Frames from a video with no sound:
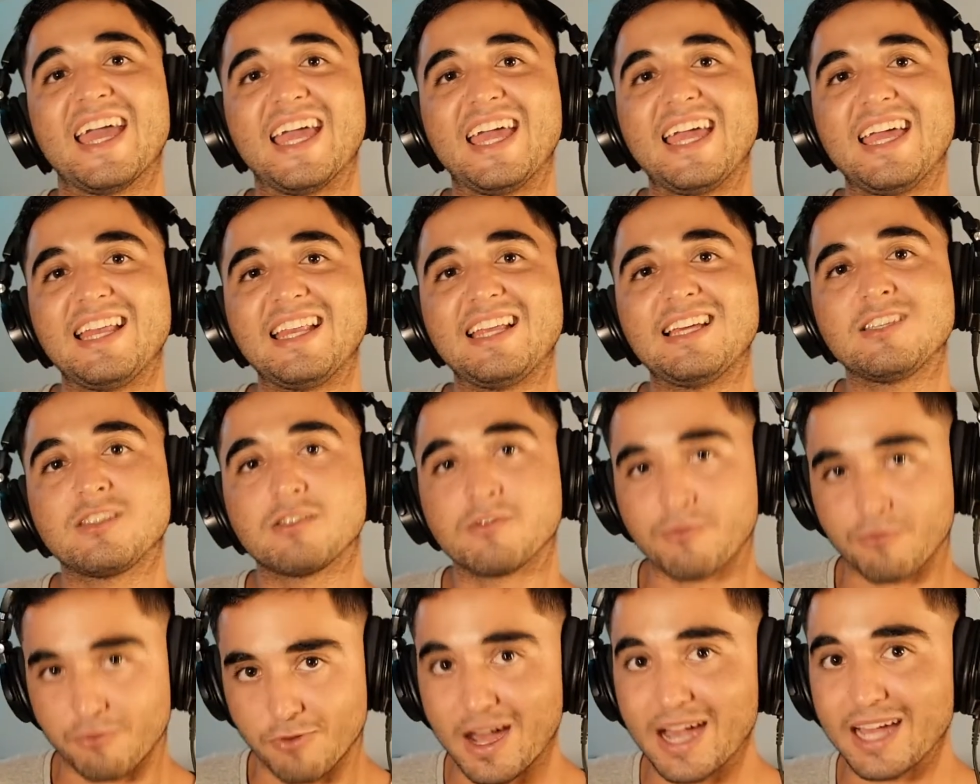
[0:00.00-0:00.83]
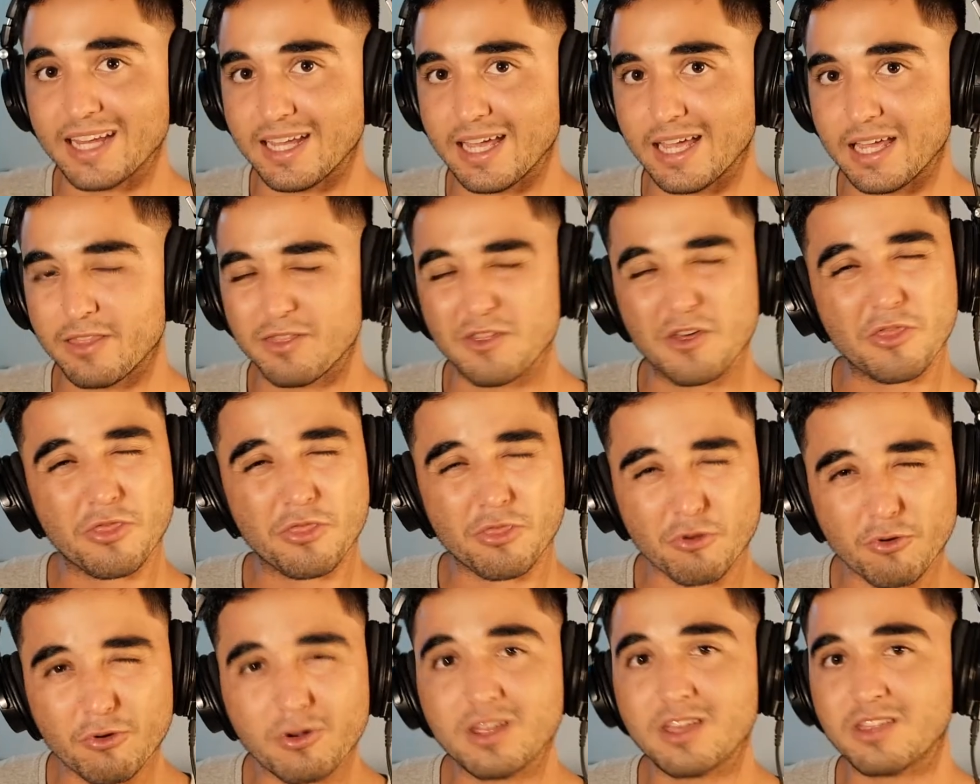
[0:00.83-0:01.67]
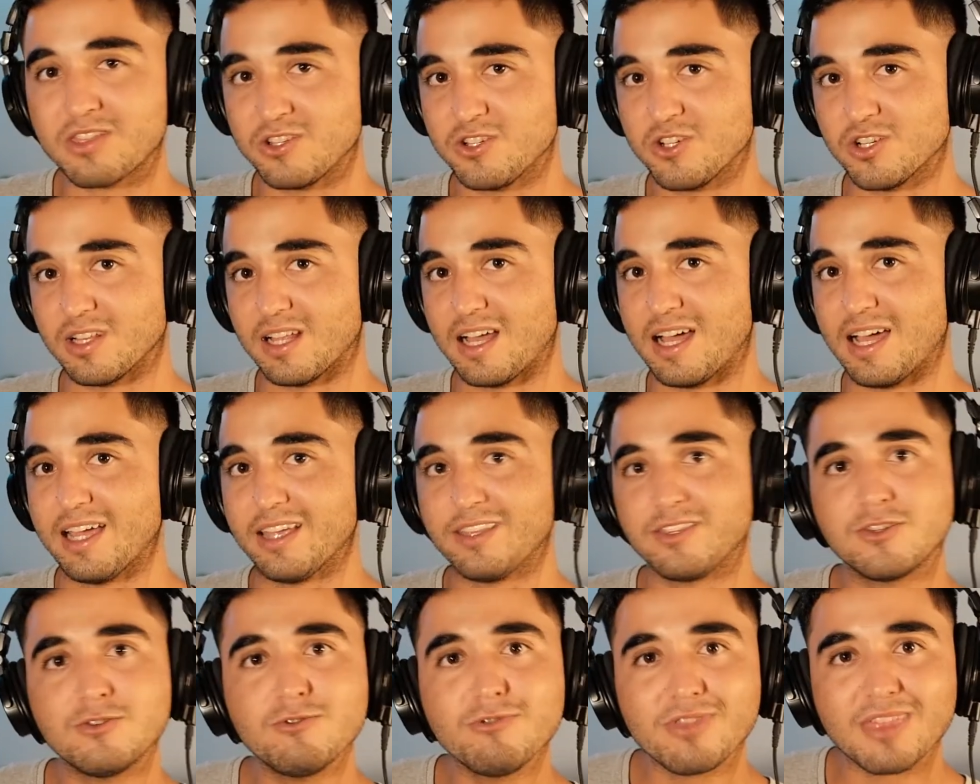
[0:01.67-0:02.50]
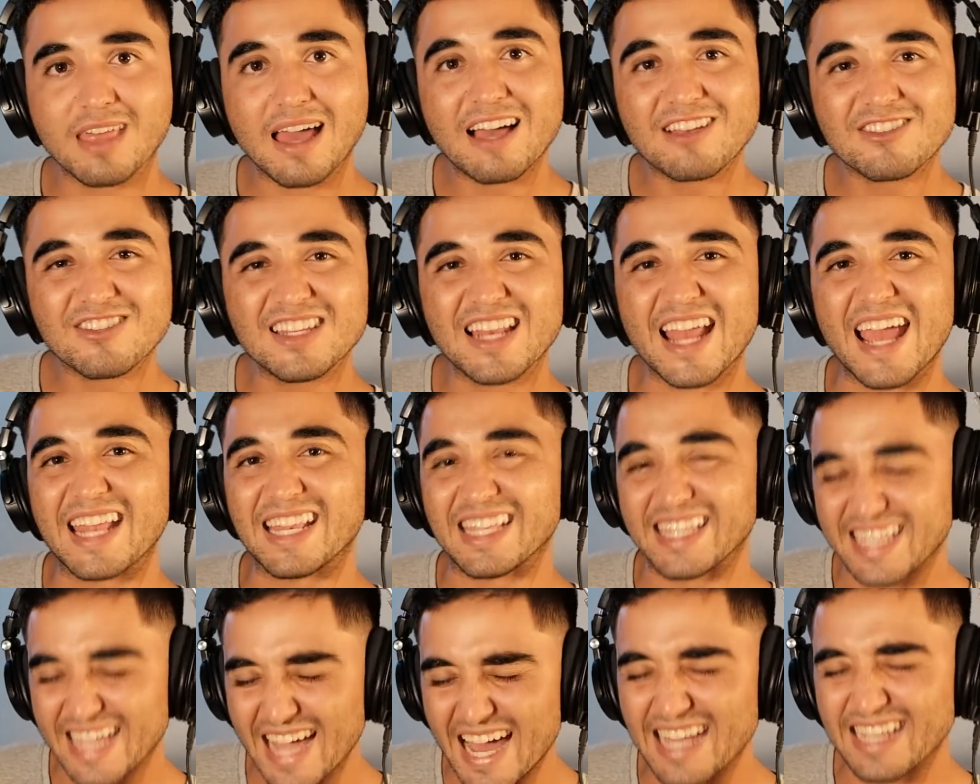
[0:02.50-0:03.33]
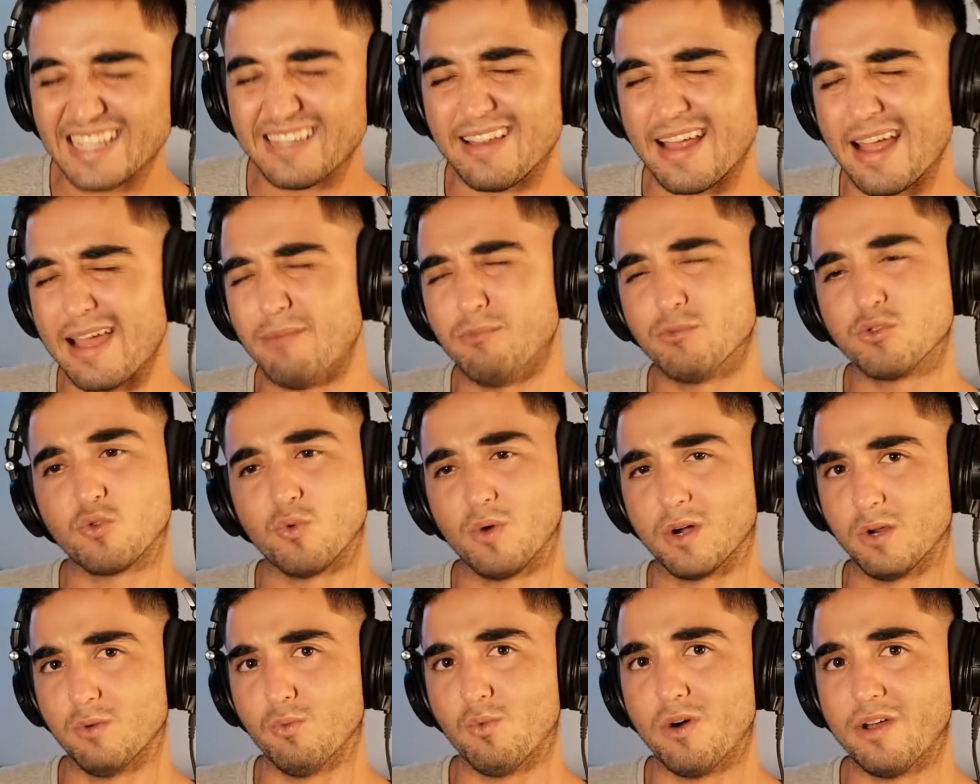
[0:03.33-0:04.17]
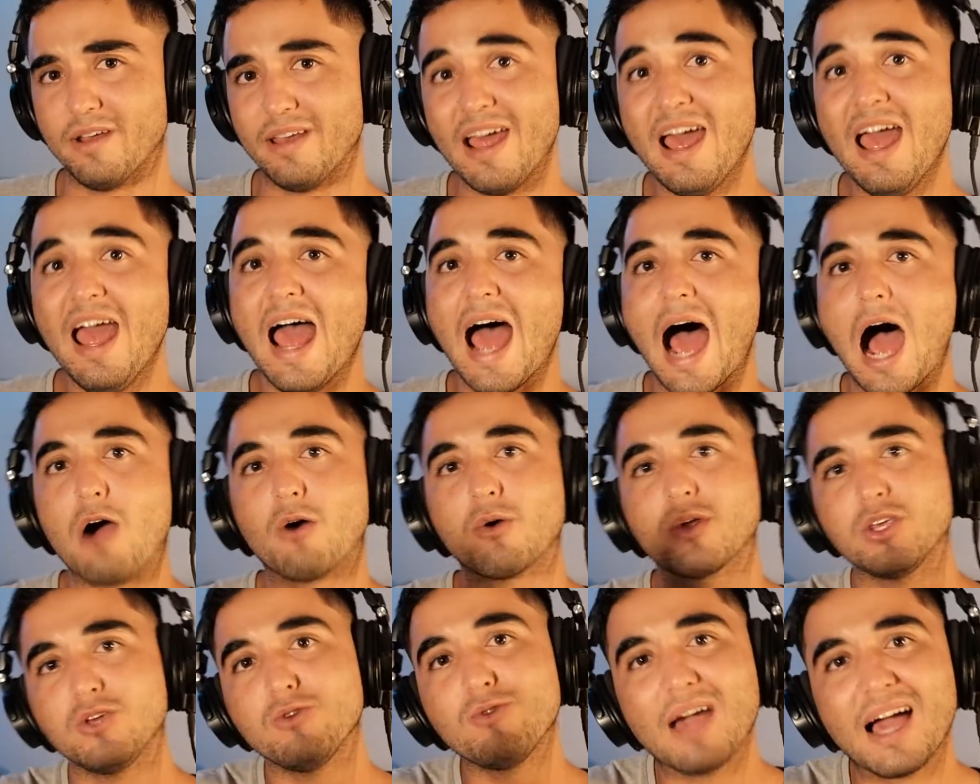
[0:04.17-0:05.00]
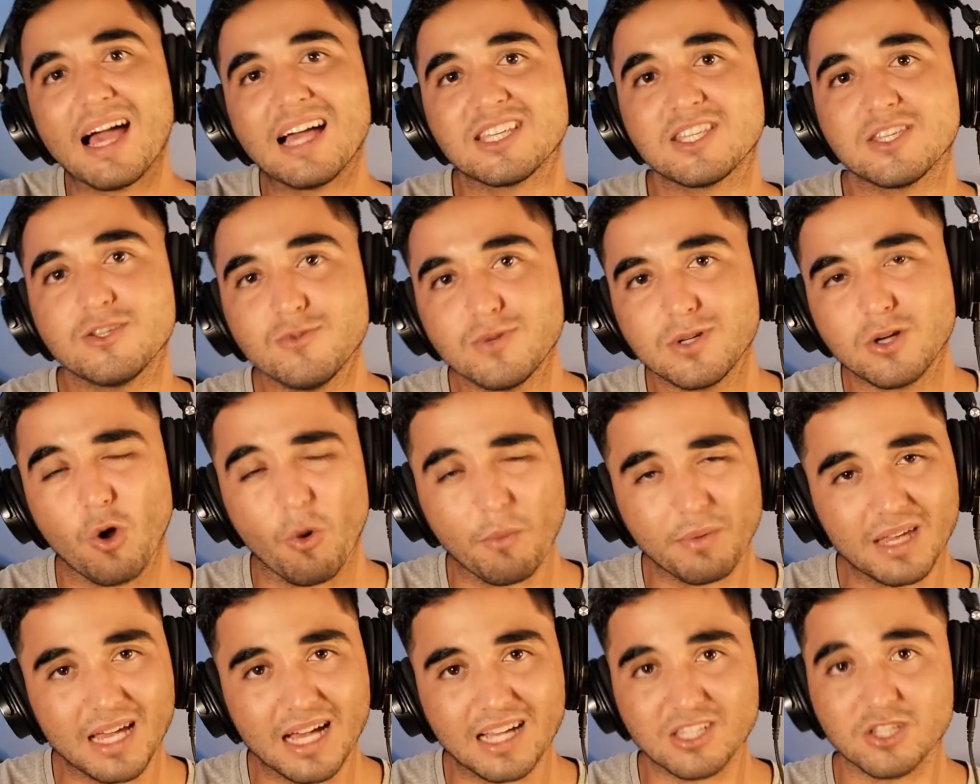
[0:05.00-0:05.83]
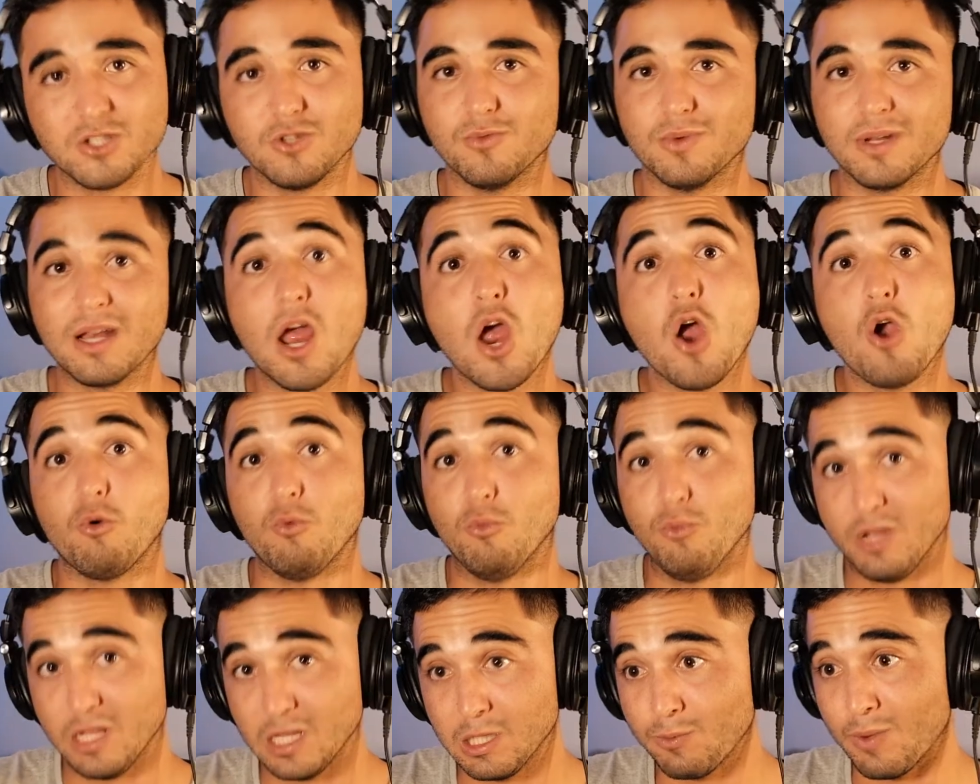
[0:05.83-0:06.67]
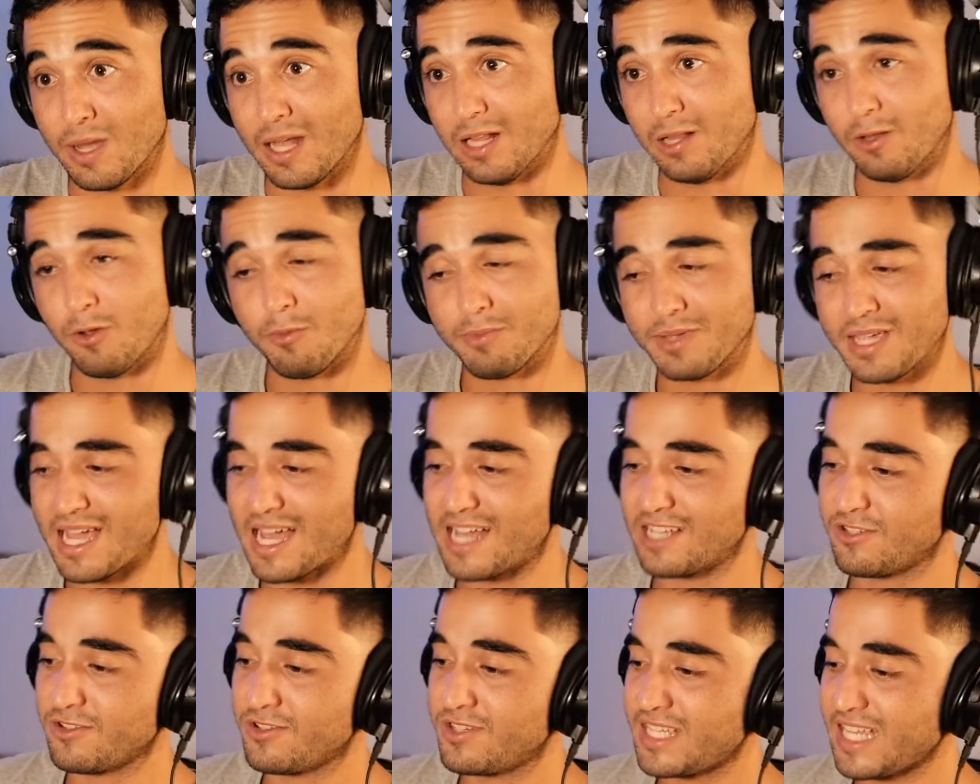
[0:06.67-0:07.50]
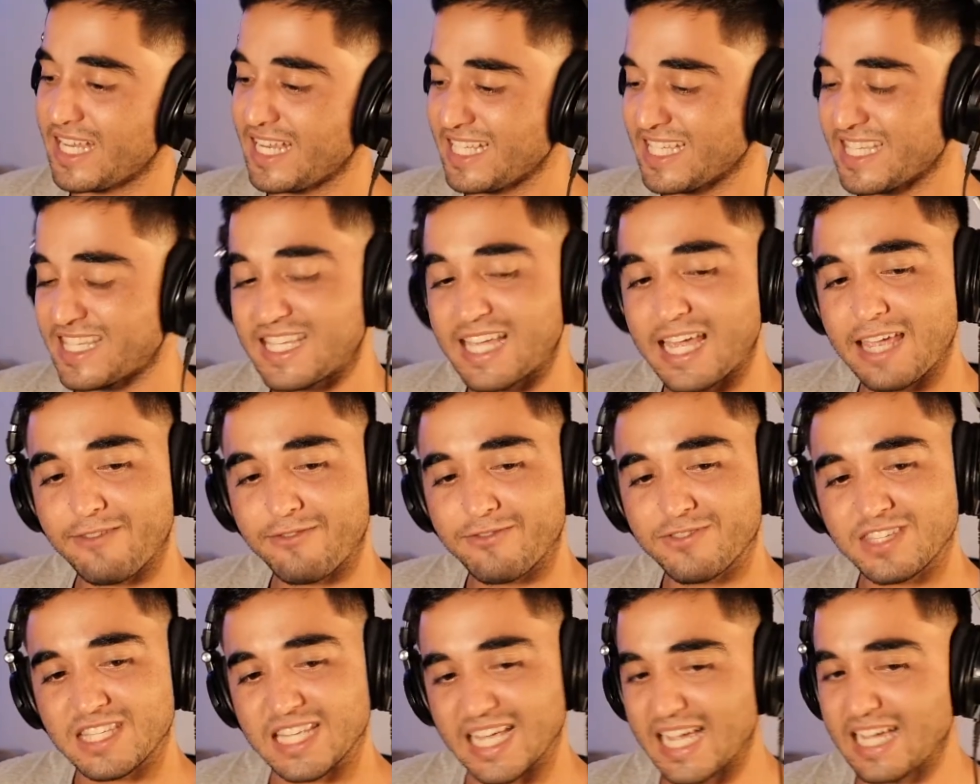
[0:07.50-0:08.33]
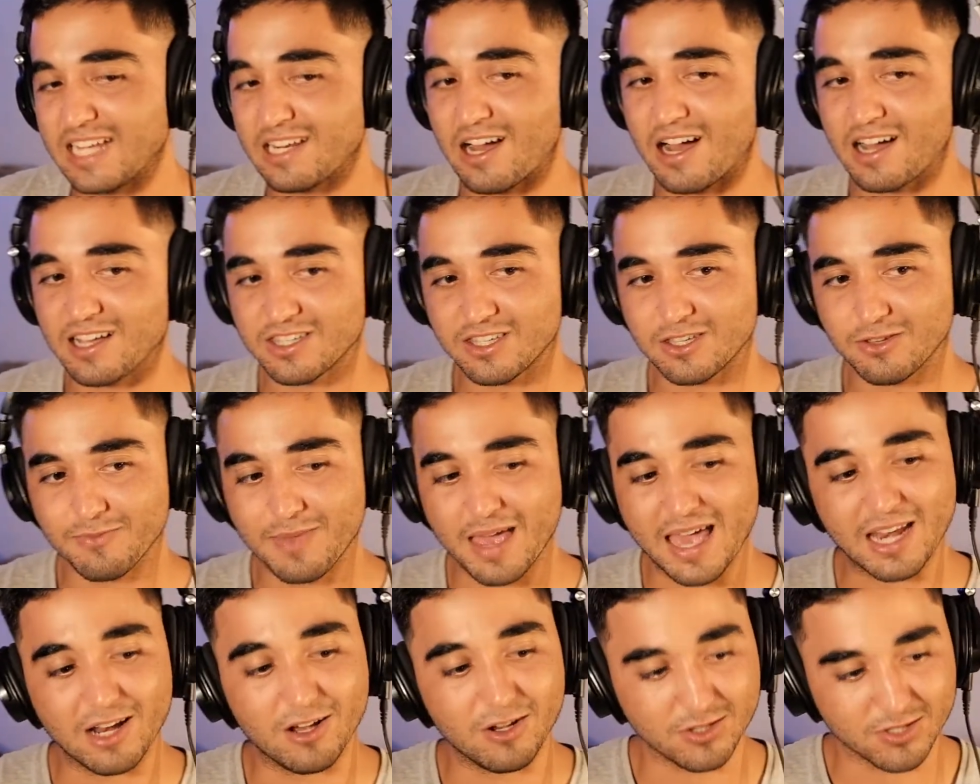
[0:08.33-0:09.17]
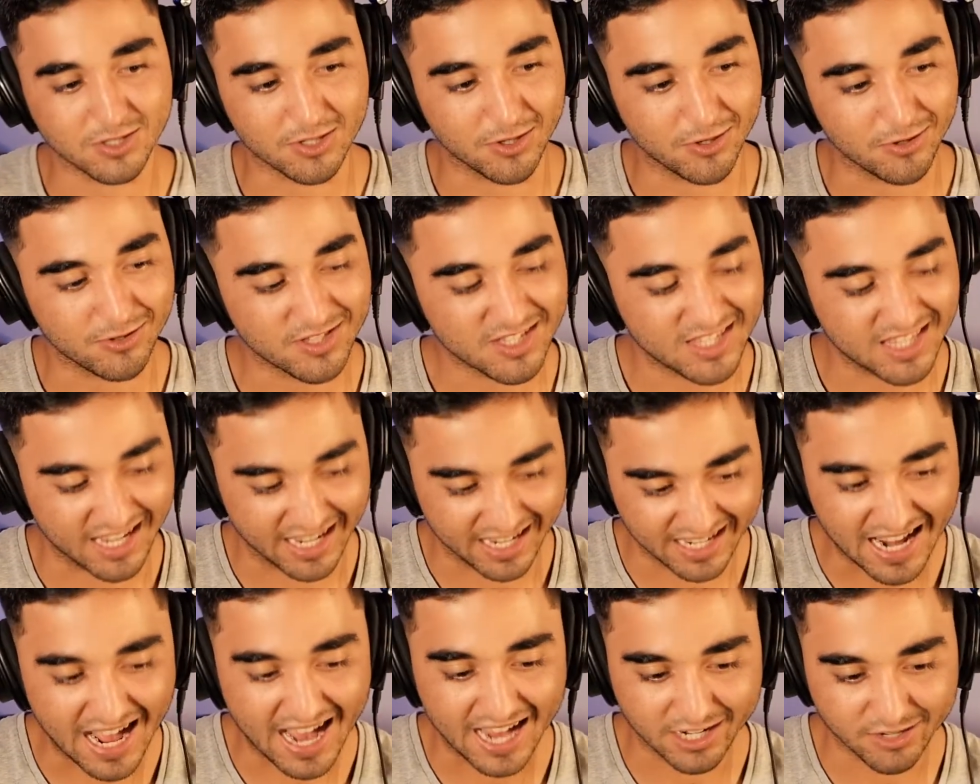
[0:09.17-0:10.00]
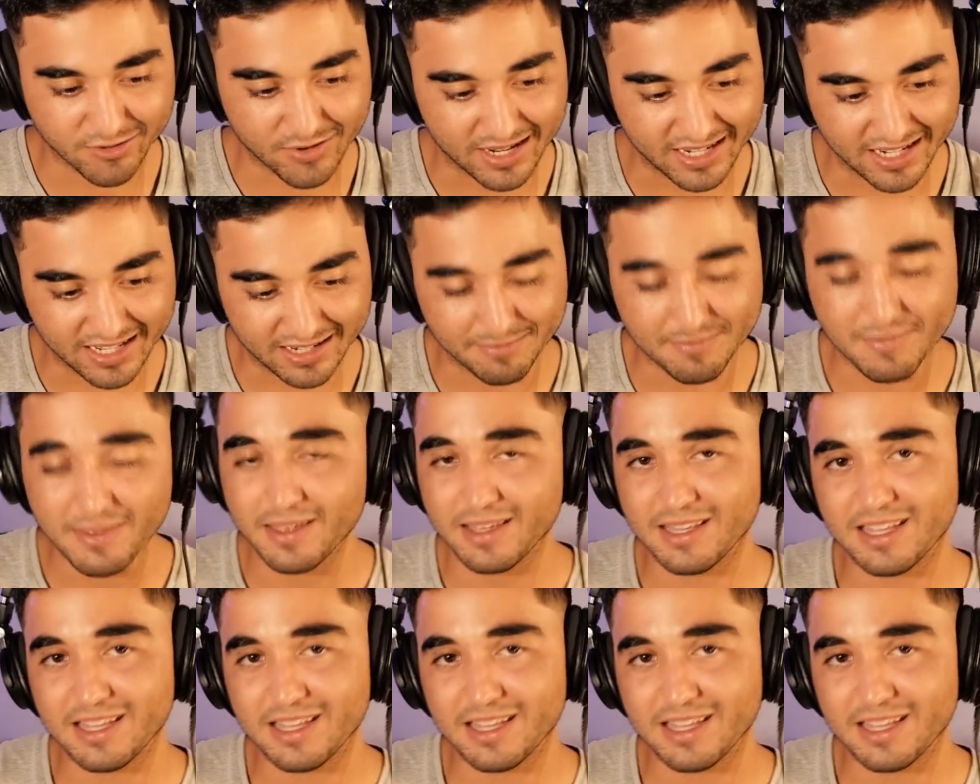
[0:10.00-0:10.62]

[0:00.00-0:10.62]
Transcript: It is Friday, the 30th of July, 2021. How are you guys doing? Hope you guys are doing really well. Hope you guys are staying safe, staying awesome, and also staying hydrated.